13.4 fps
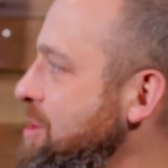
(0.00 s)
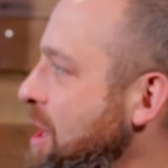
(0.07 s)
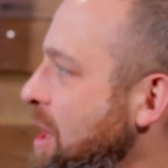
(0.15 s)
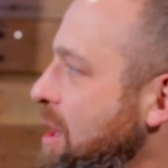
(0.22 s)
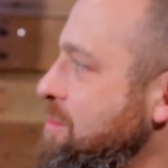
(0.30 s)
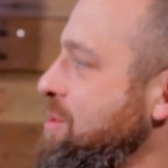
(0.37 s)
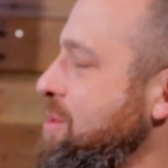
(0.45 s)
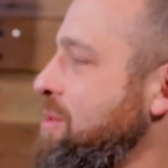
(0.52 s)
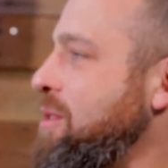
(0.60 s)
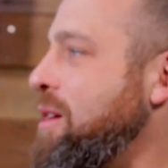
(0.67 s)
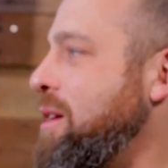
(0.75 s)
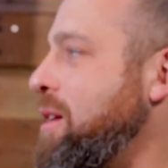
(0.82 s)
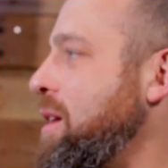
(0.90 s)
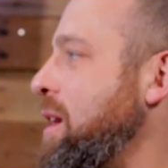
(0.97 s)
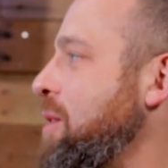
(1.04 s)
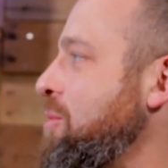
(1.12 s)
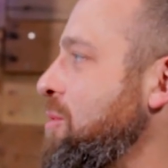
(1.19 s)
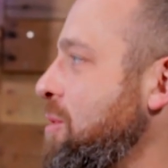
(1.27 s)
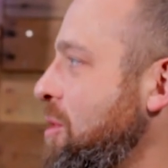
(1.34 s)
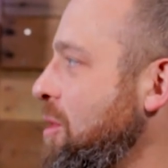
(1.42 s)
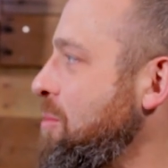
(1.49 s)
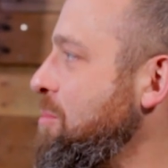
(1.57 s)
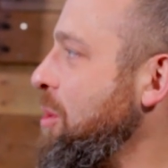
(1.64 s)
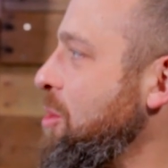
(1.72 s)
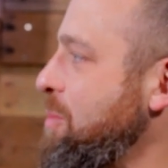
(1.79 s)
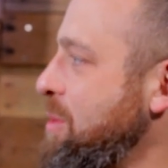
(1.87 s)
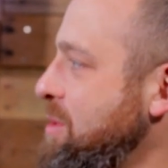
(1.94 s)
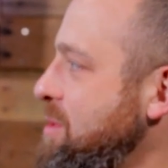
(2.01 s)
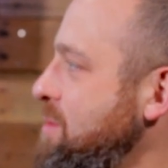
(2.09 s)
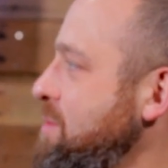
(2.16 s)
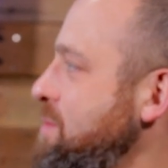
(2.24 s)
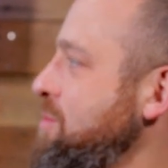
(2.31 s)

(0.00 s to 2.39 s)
or jobs or I won't call them purpose